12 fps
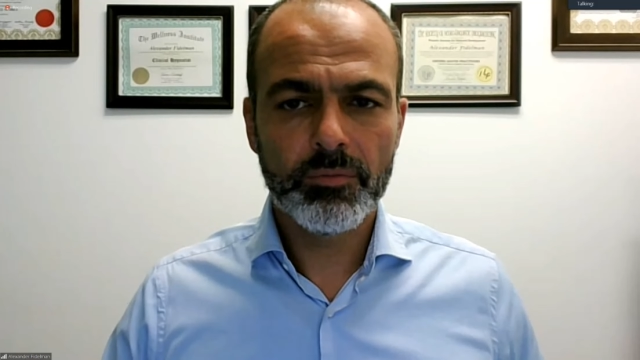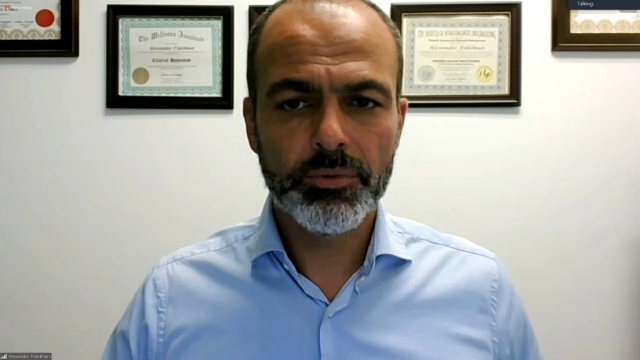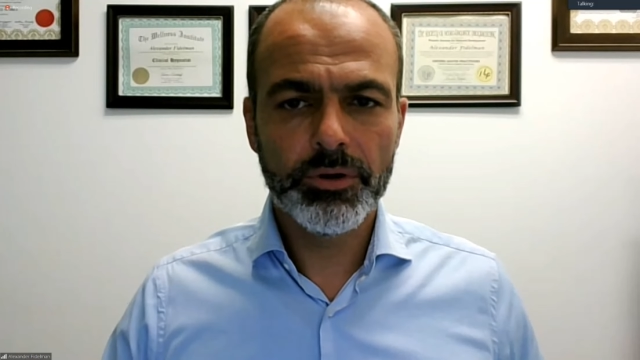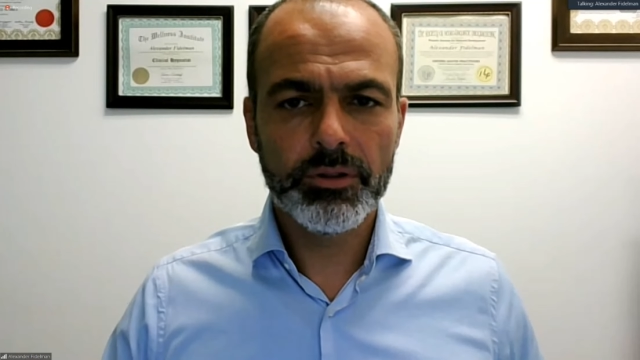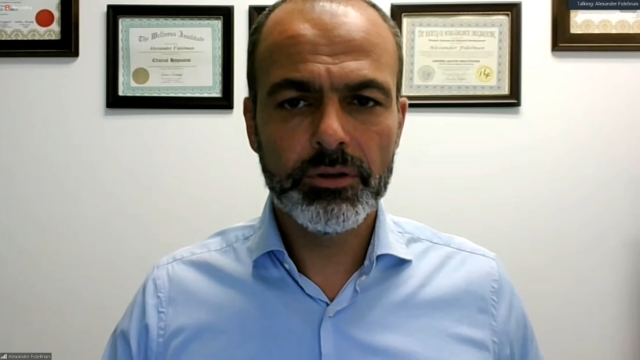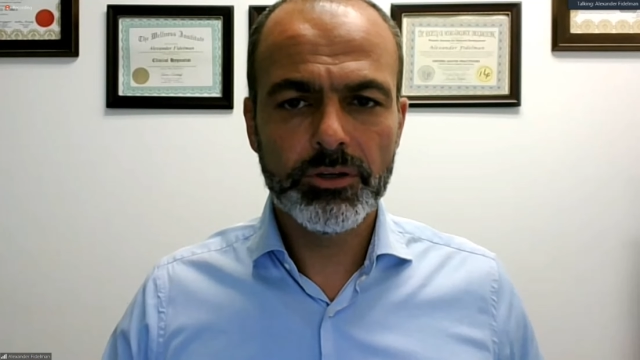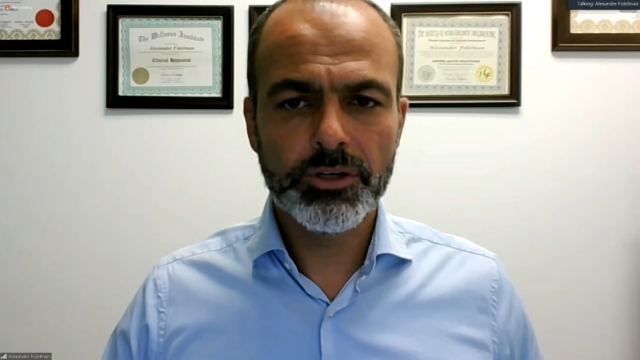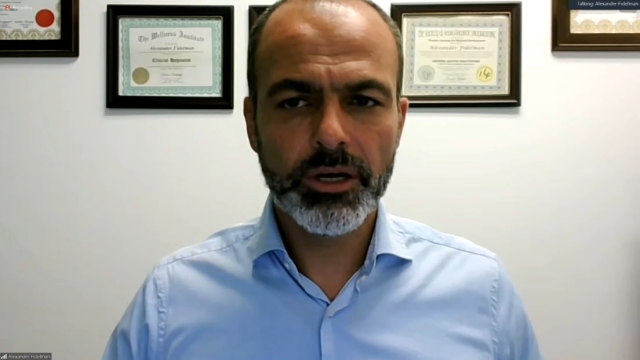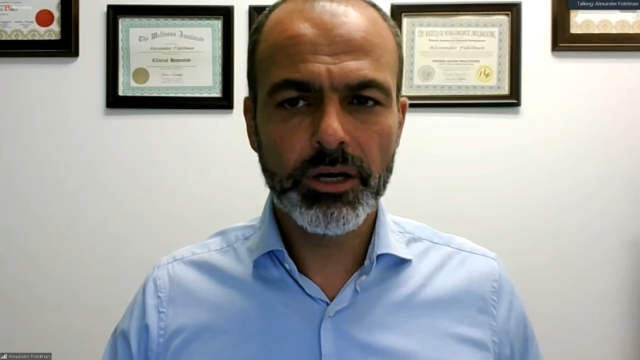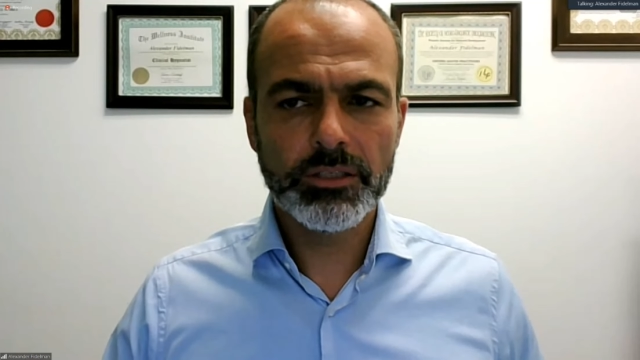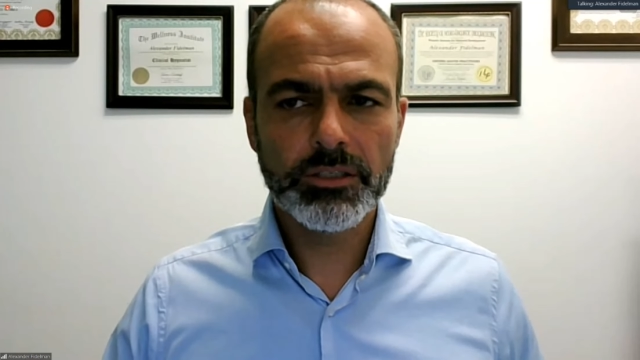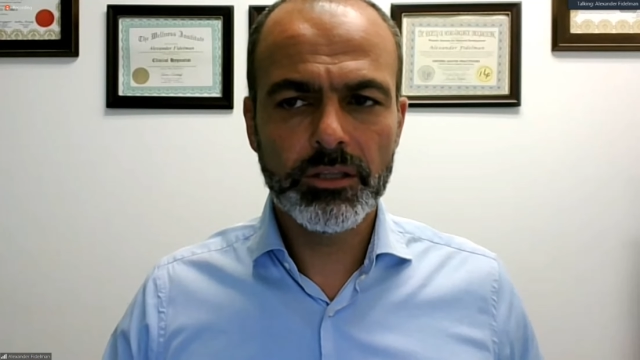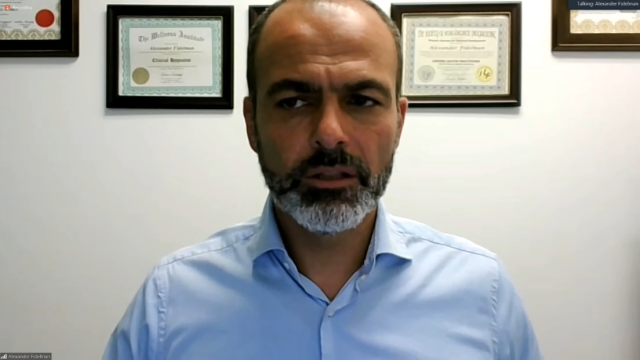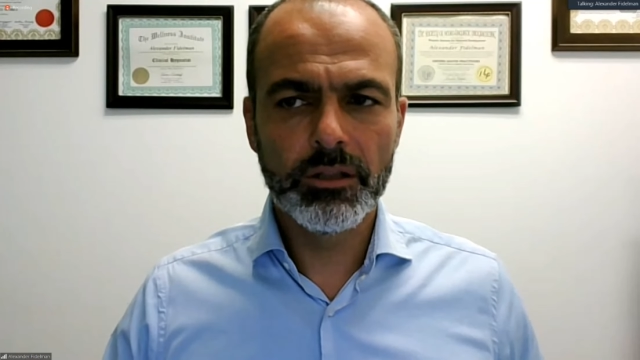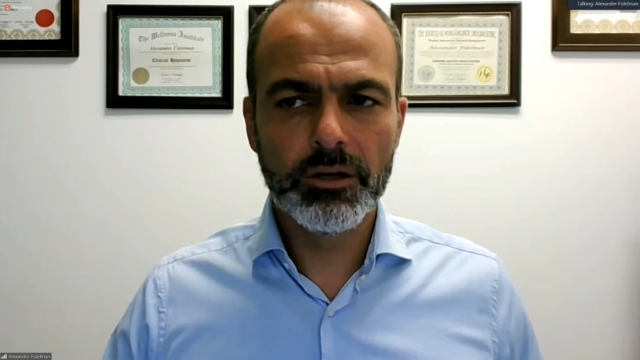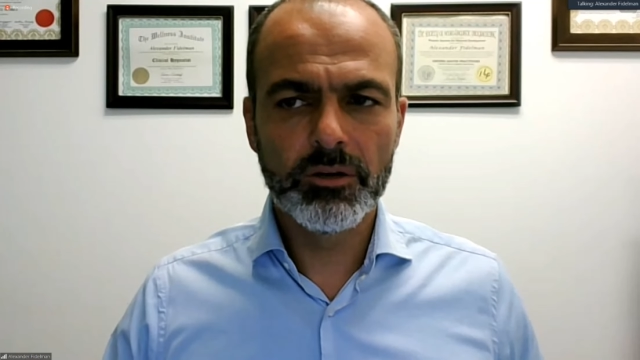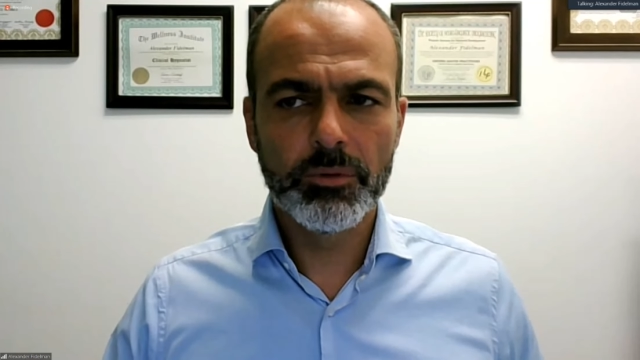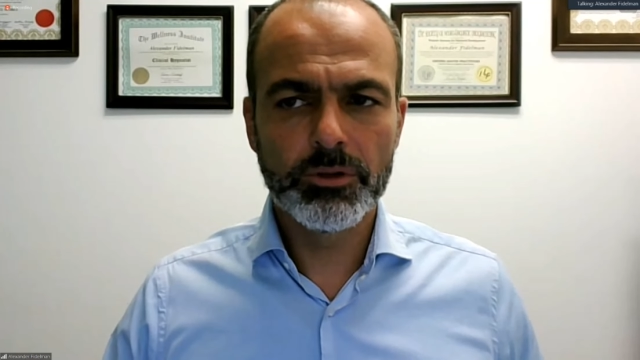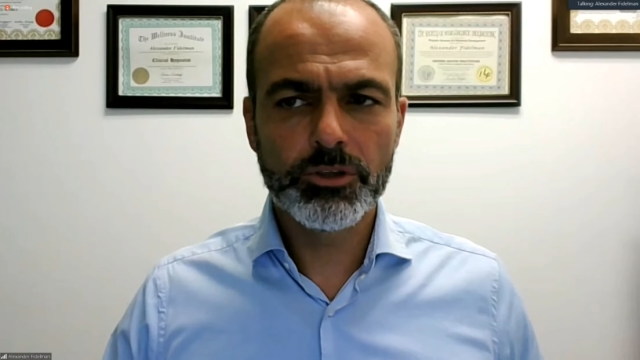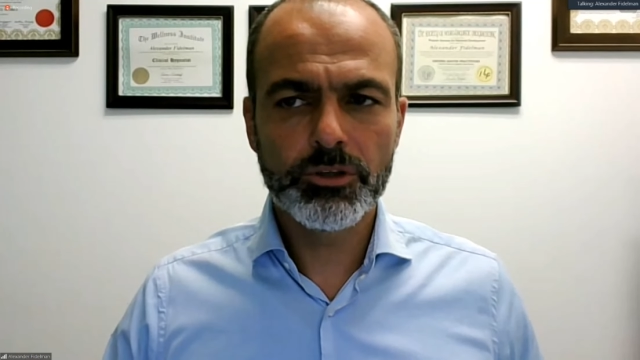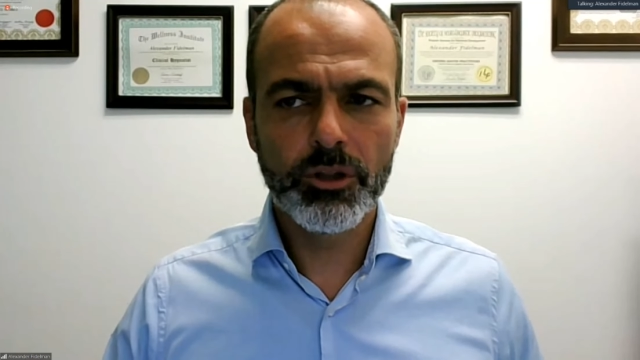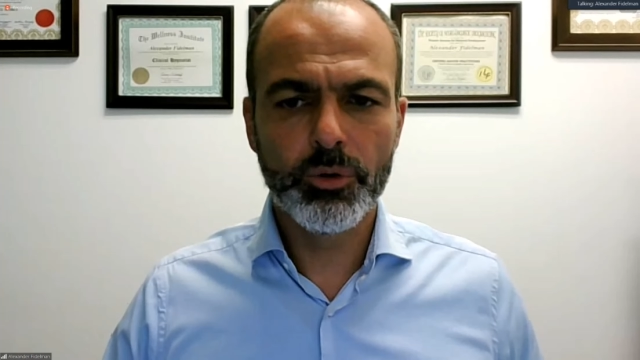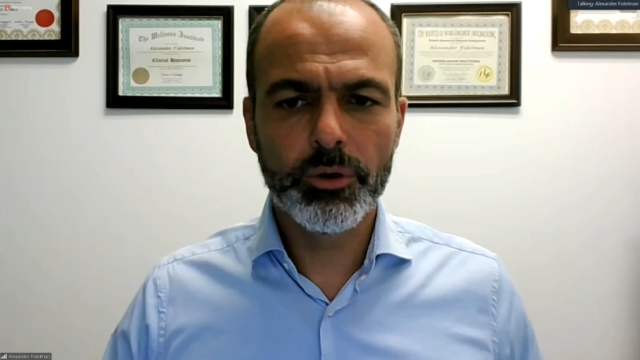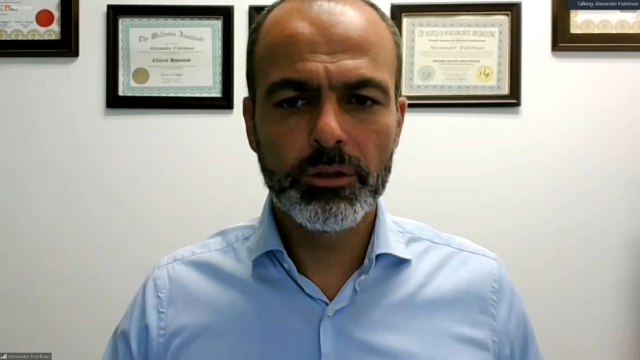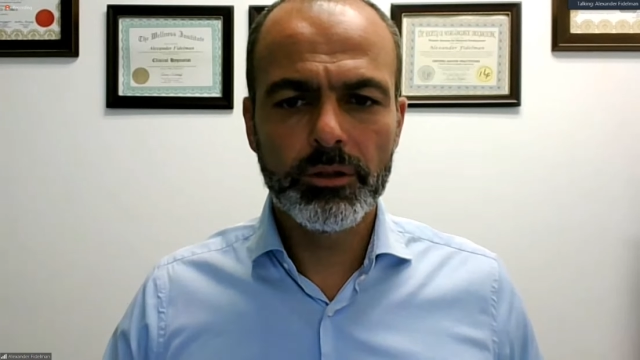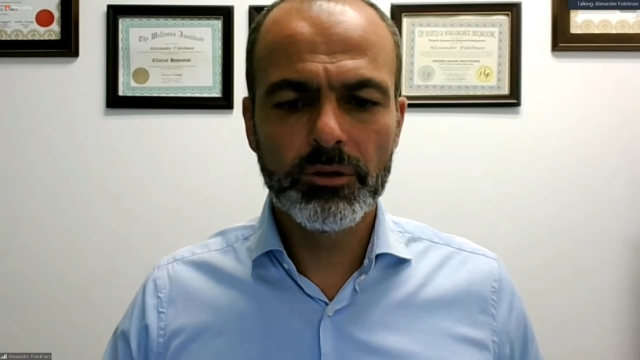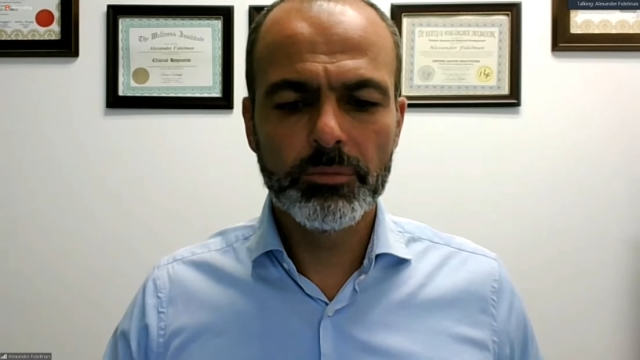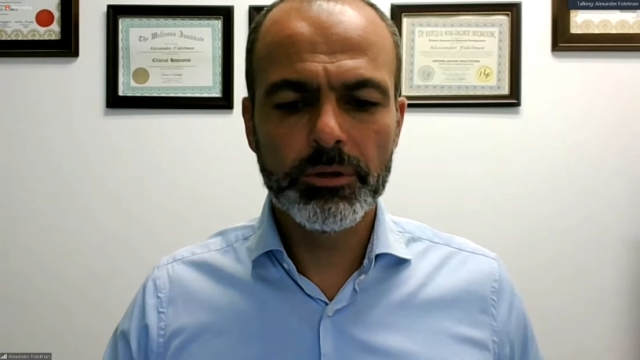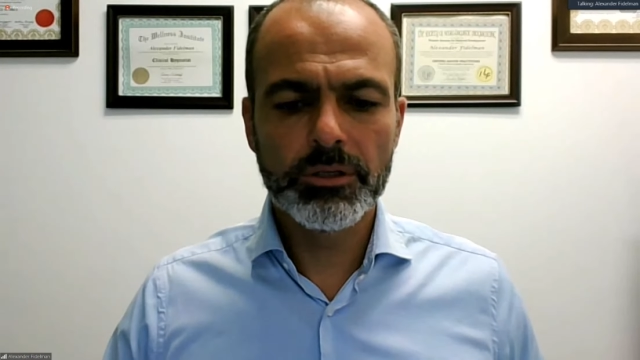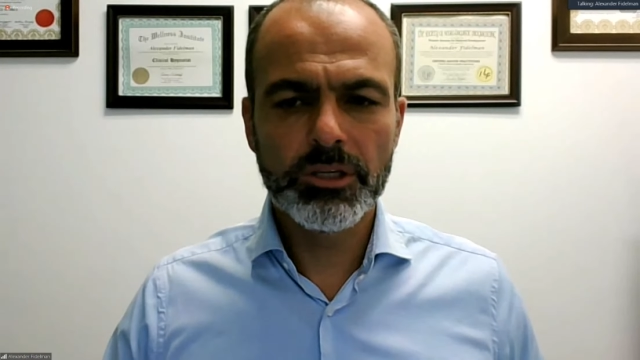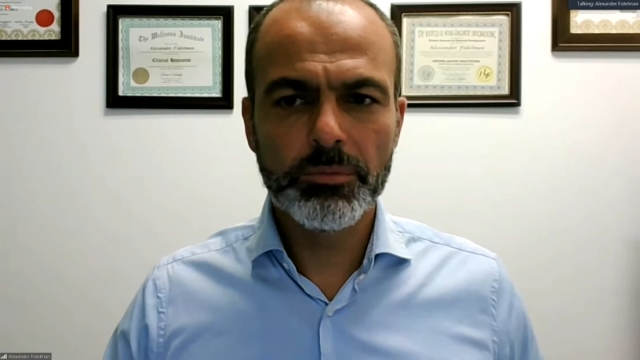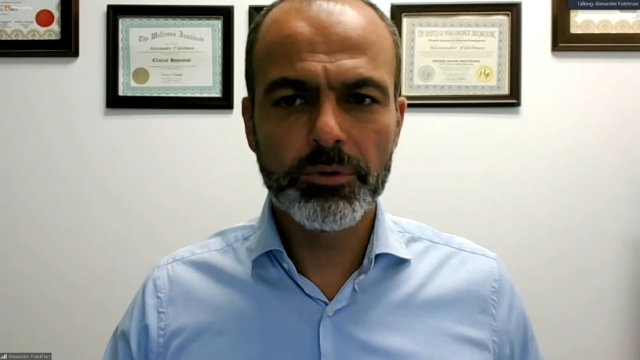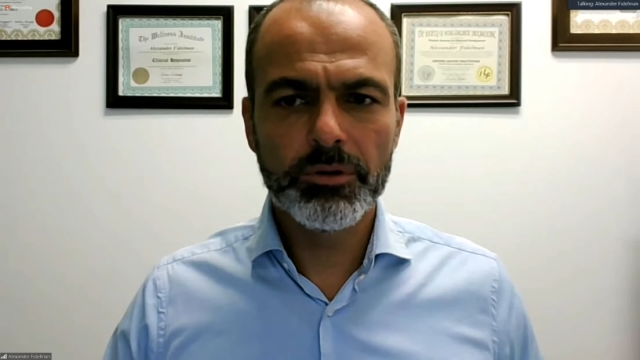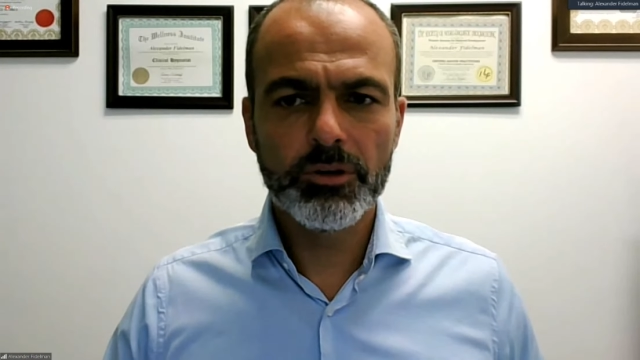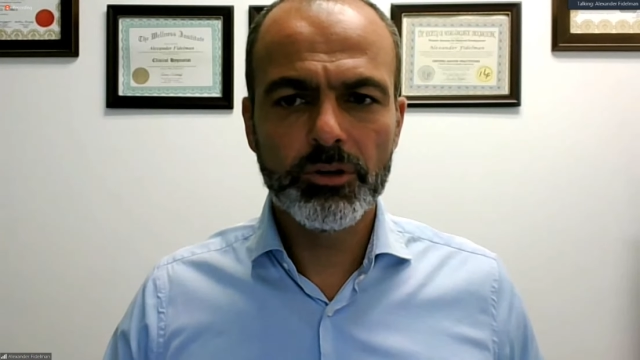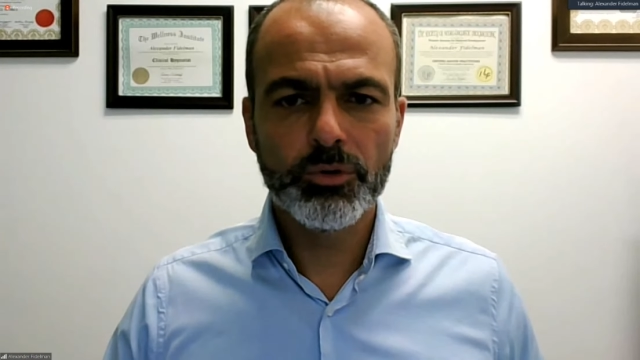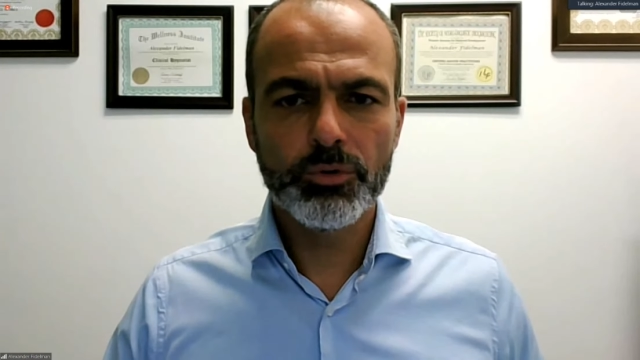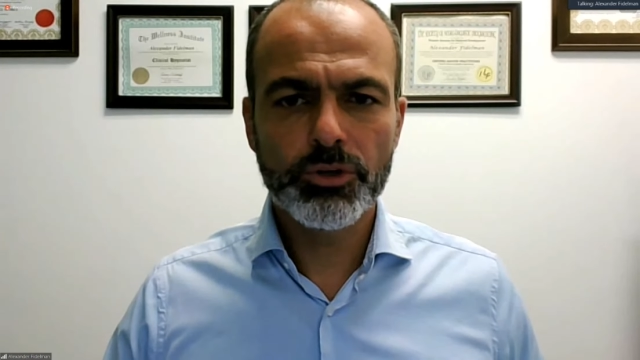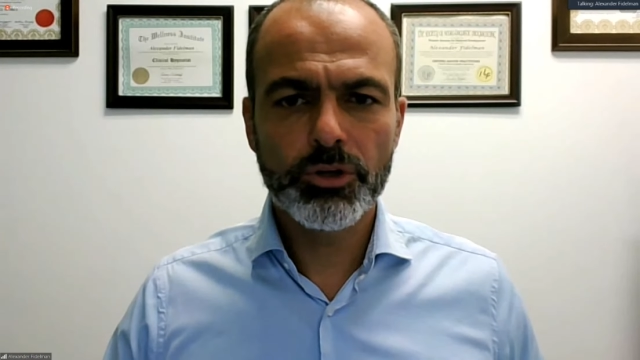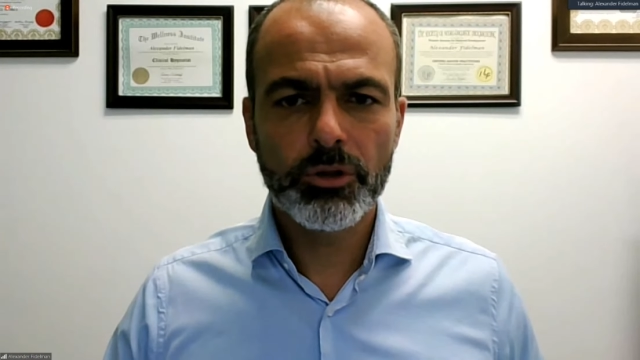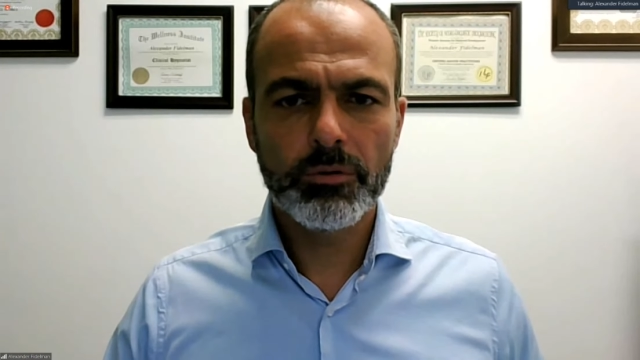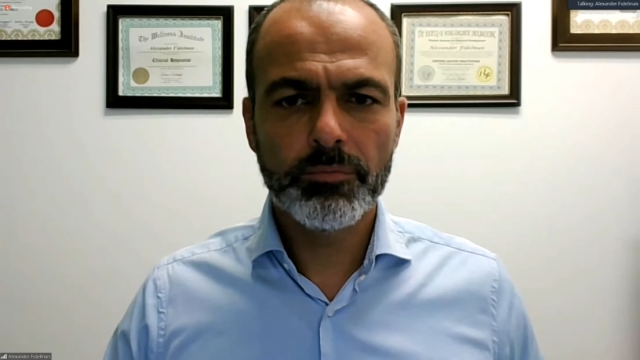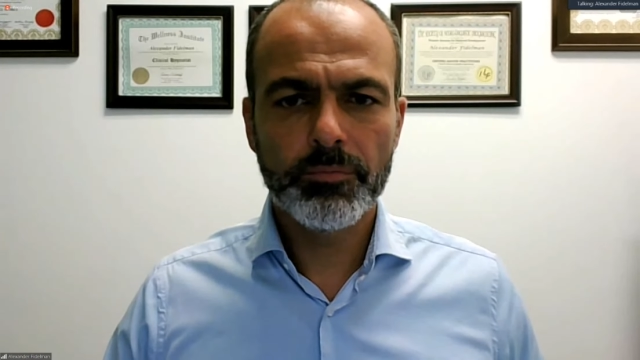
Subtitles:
Breathing just a little bit slower, a little bit deeper than usual.